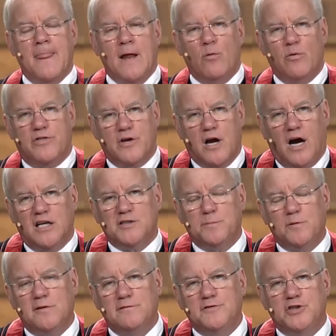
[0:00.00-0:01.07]
with the
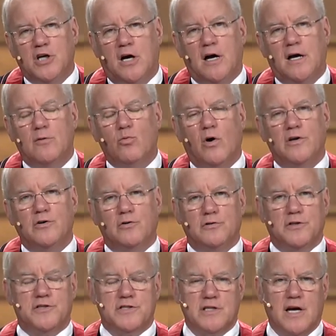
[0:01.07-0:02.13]
Gospel of John, what you'll
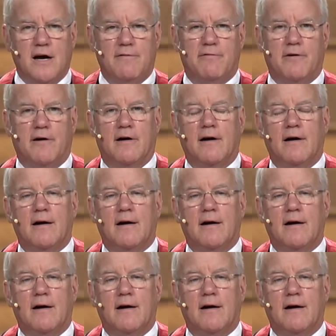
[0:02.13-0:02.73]
discover